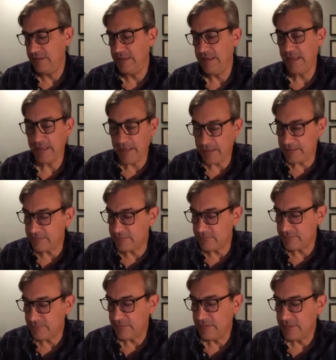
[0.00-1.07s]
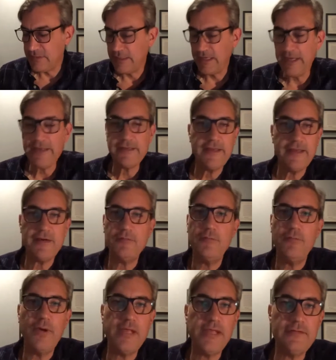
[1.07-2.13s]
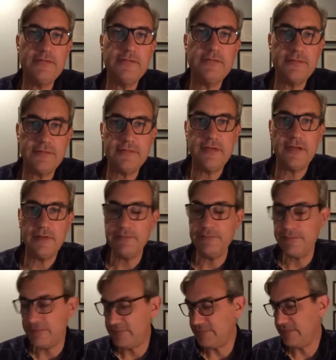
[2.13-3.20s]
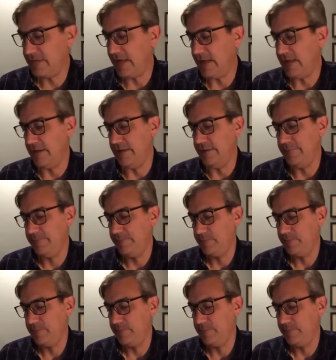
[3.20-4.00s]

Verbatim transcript: And I can't wait to tell this tale.